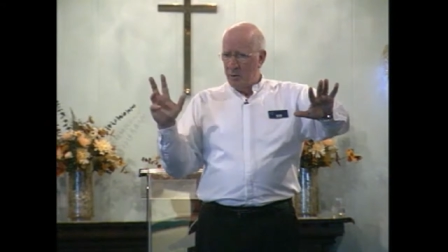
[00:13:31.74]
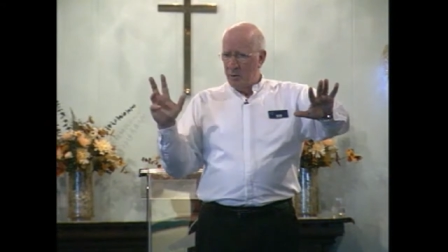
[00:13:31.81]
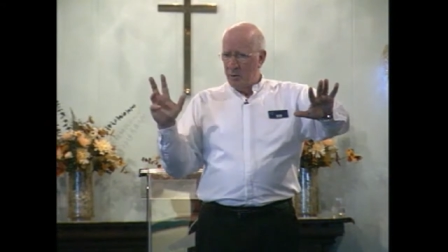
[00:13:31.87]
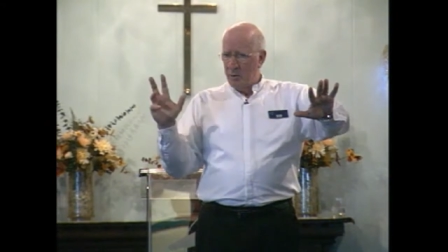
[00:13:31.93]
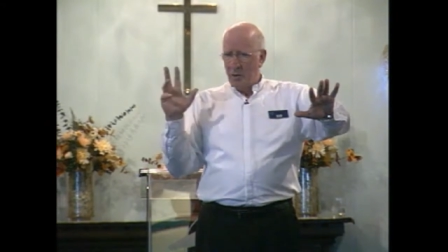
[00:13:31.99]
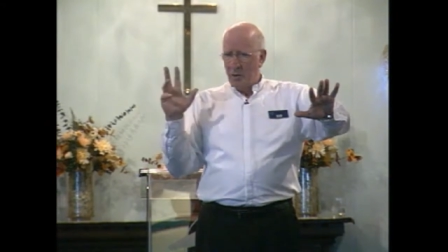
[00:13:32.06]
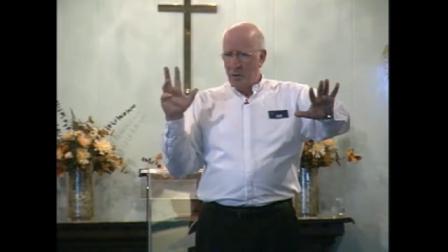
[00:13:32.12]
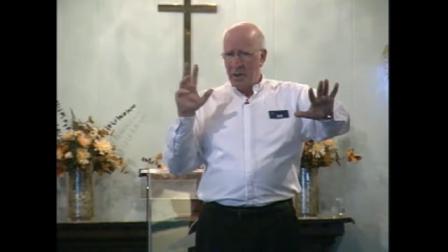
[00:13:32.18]

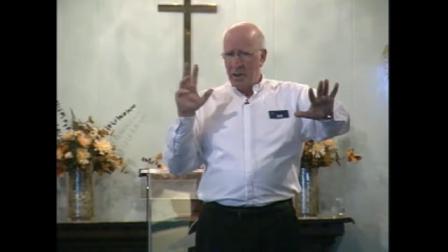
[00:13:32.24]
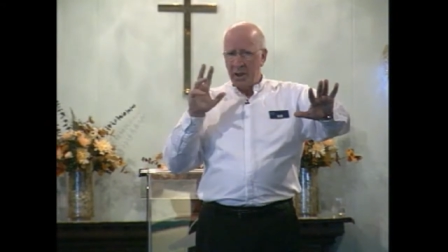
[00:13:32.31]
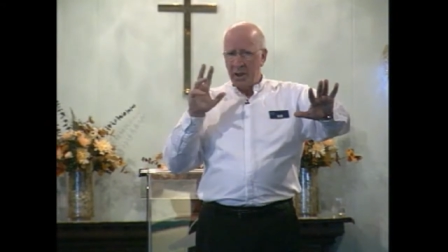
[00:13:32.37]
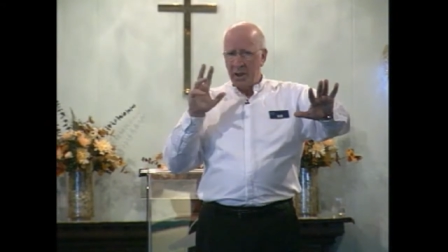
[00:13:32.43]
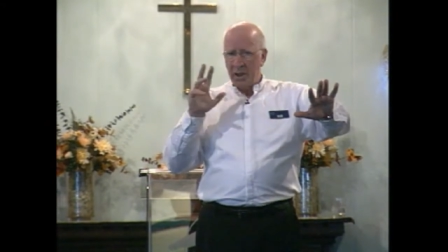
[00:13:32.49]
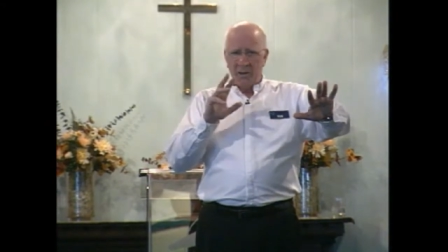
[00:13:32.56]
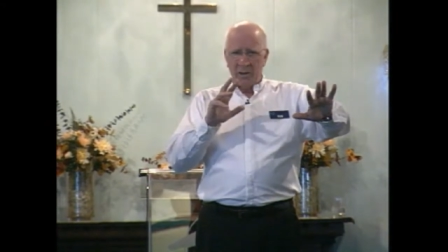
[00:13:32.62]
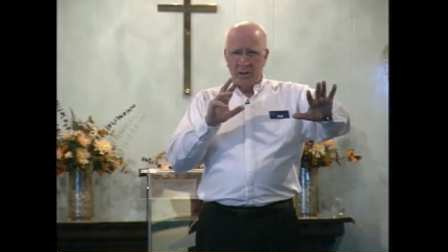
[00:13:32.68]
joining
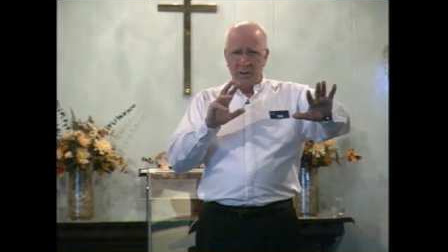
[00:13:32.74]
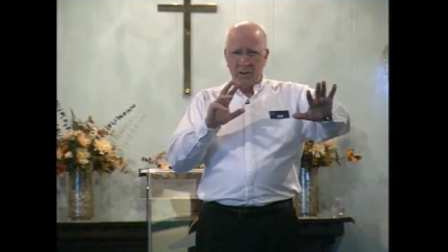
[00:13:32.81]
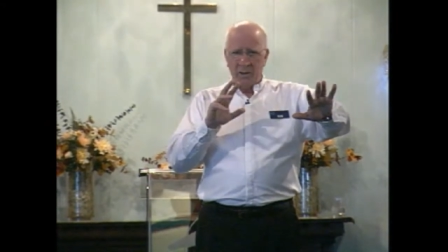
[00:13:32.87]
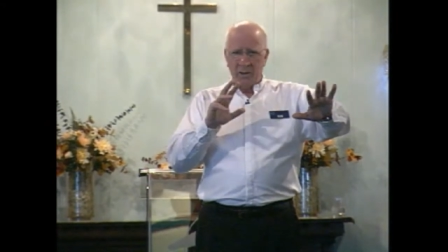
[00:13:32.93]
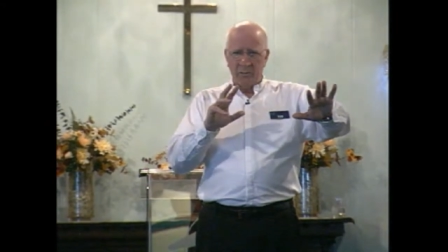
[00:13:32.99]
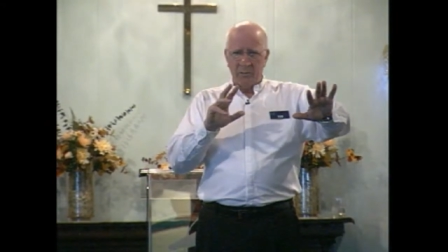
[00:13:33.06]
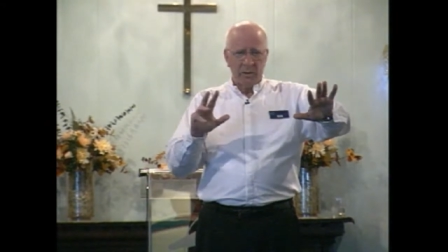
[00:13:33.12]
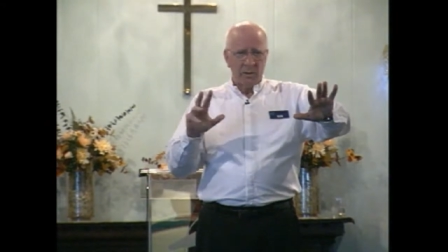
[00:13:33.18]
together
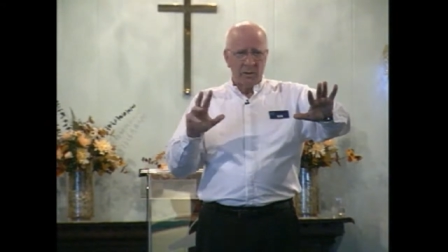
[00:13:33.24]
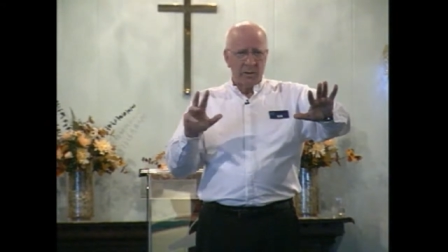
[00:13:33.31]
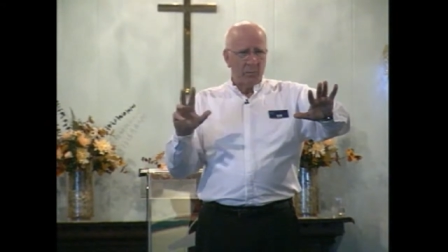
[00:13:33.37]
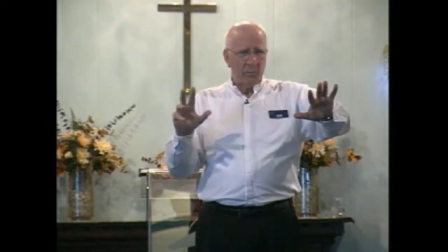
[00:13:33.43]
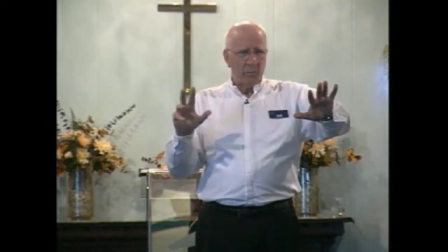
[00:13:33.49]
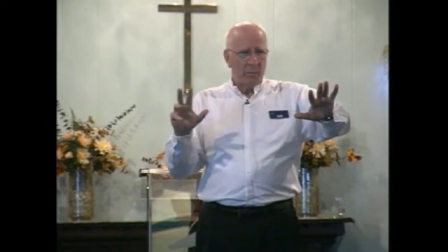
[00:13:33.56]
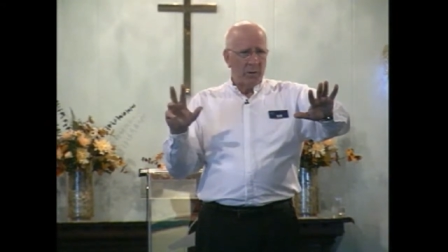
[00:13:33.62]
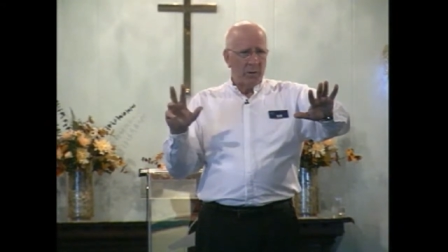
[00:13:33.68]

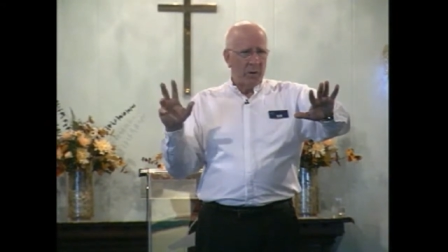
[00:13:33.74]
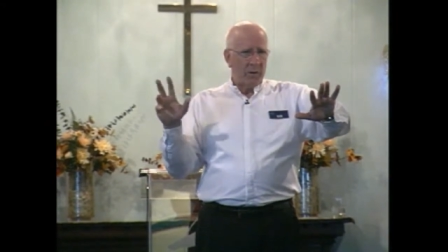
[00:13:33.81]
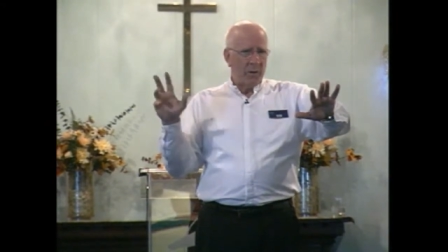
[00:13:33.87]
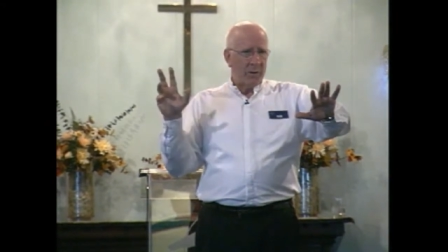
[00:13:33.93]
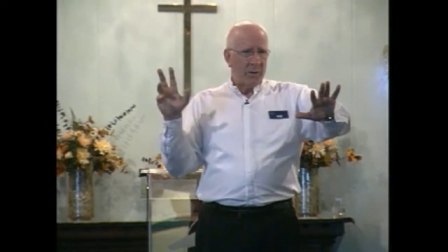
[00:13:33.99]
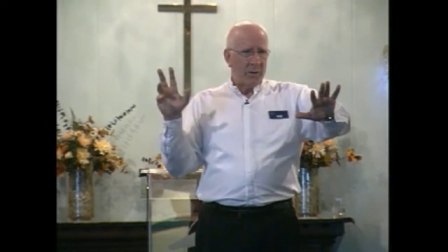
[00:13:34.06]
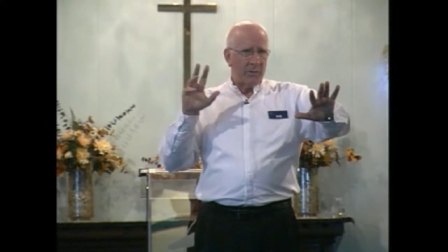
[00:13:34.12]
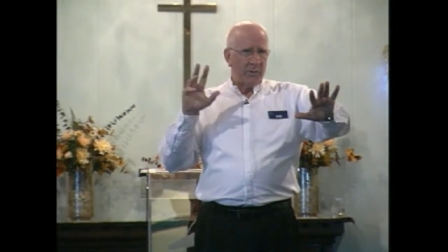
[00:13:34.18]
with other
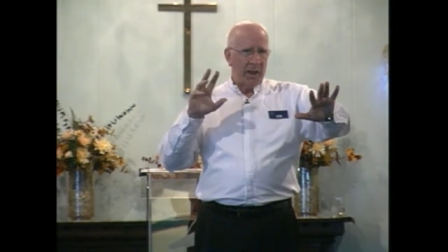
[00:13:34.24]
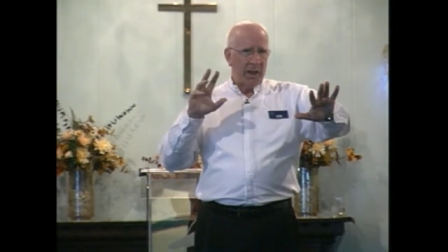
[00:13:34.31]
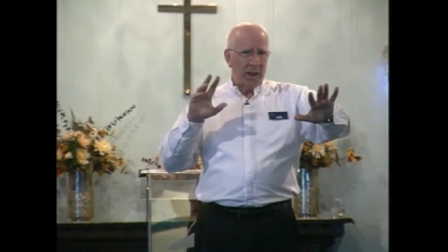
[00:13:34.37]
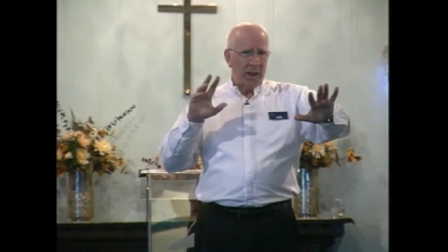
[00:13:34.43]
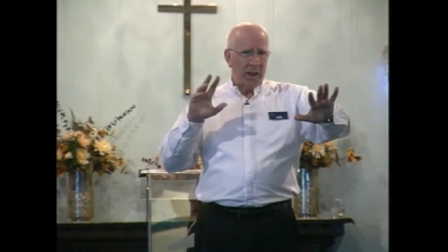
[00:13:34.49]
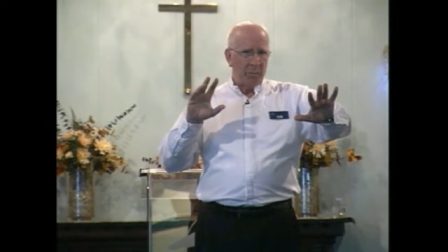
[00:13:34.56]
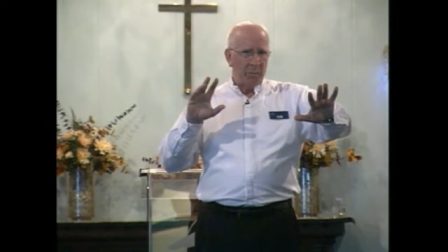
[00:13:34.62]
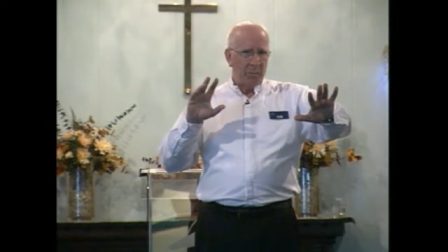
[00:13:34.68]
thought of
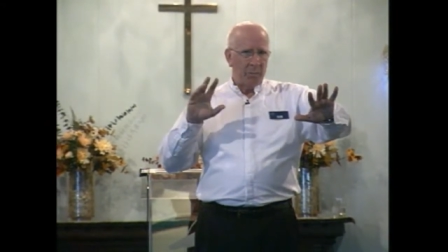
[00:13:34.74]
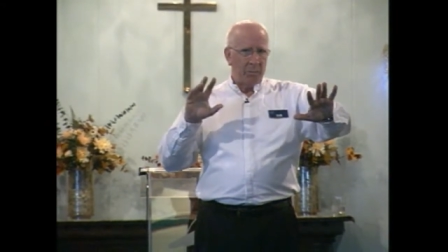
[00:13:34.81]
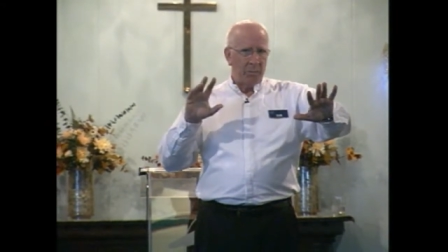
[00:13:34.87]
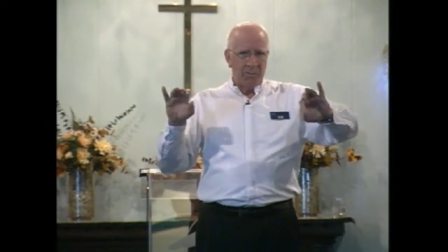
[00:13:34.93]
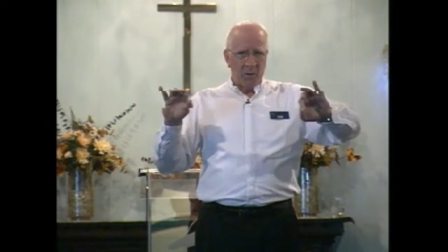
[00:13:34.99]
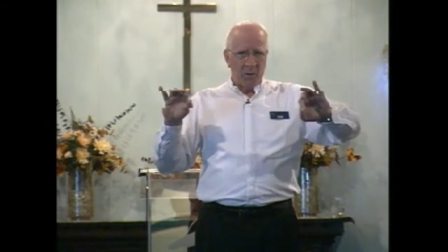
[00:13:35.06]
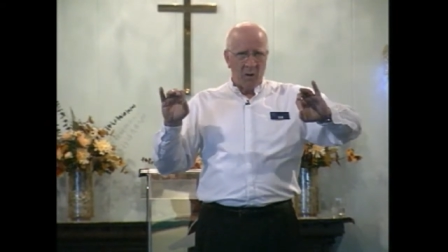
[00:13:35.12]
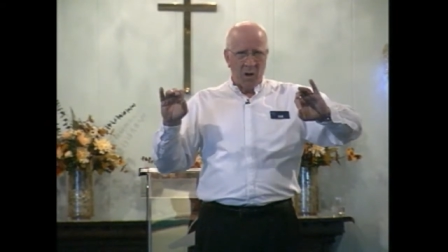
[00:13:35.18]
like mind
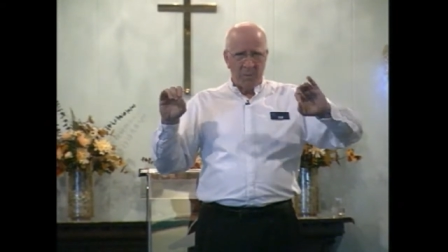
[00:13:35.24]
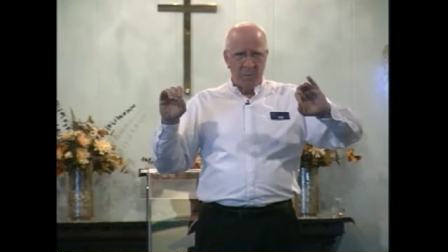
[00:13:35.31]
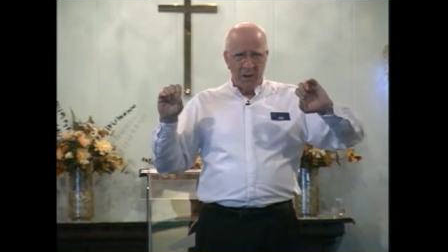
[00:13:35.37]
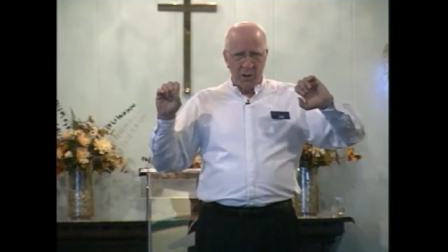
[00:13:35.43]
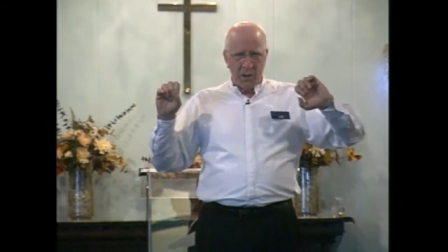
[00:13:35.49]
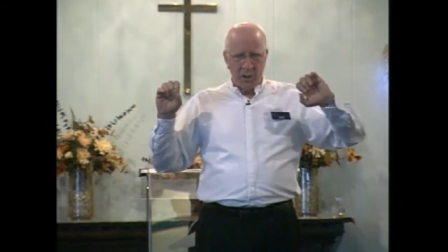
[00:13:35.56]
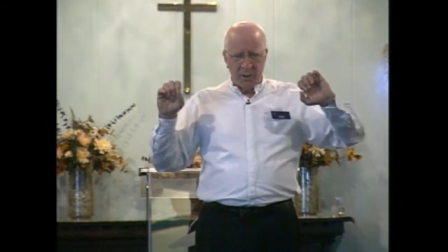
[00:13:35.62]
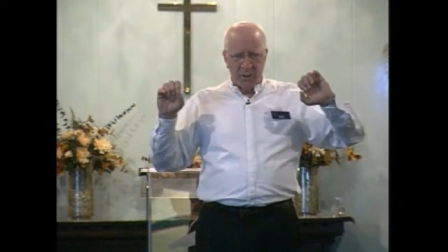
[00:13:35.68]
from
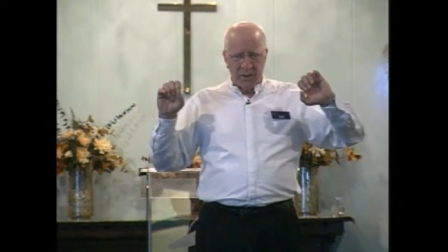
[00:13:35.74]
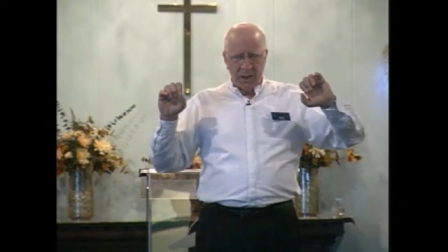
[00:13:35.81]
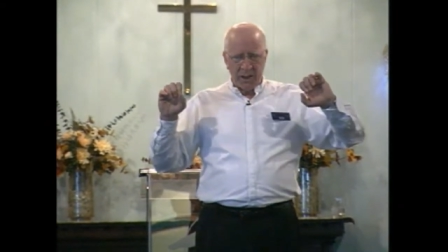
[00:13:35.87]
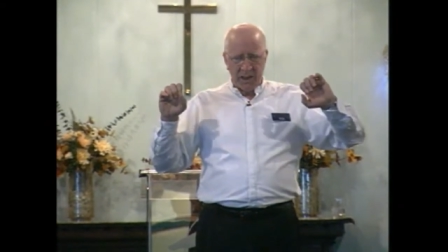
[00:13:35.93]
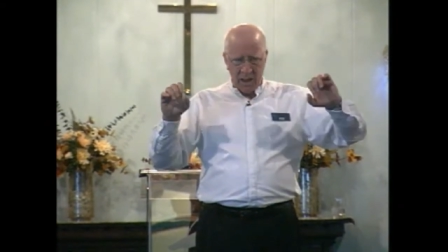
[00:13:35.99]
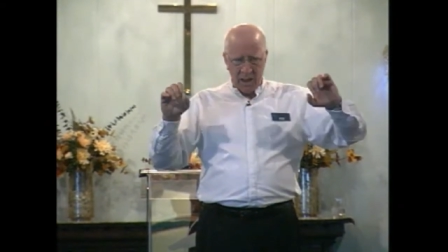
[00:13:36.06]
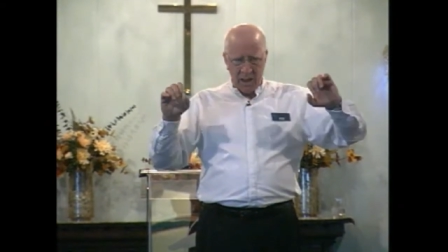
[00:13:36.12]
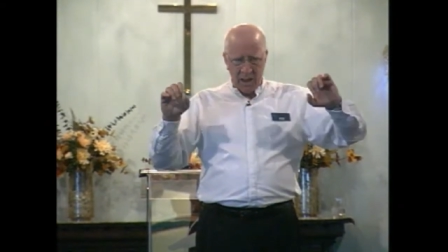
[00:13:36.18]
this
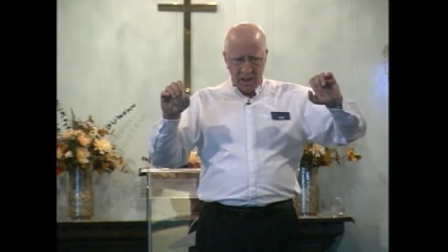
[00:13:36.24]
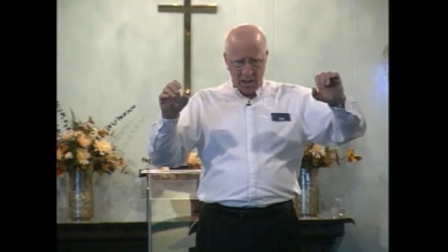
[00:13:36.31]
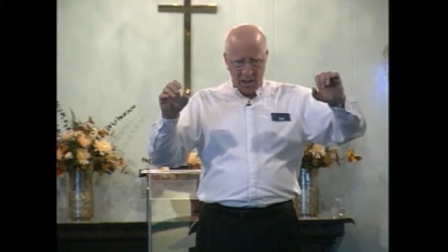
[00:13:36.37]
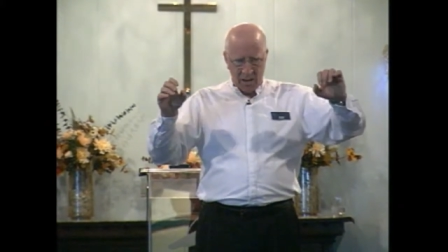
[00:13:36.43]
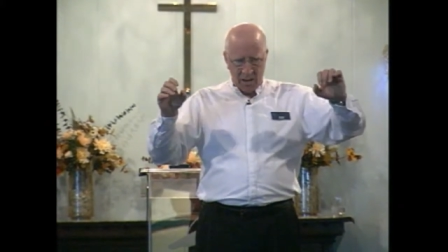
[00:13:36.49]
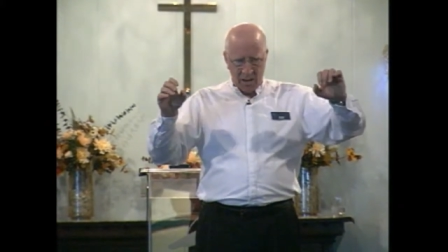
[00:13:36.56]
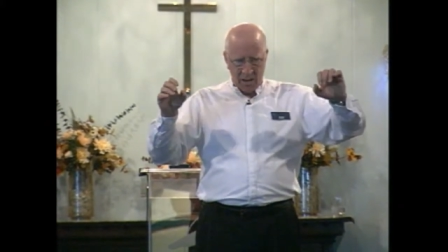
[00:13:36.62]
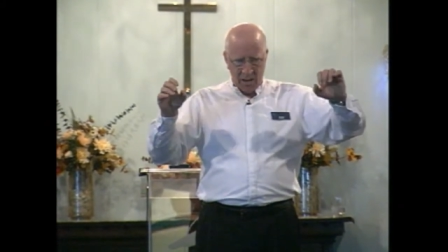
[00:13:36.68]

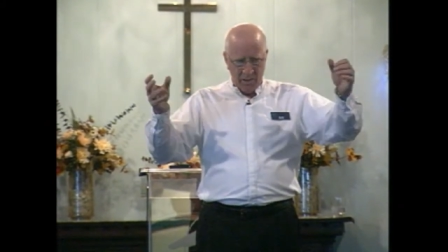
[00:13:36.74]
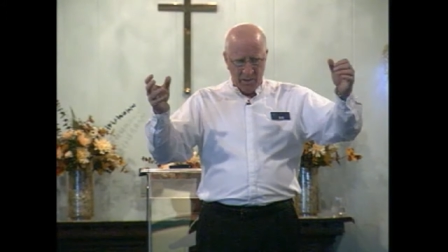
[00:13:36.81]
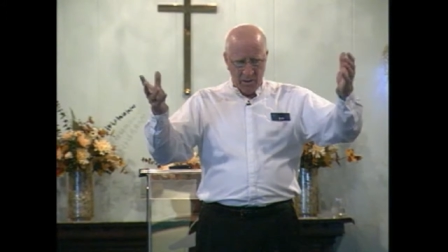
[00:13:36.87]
place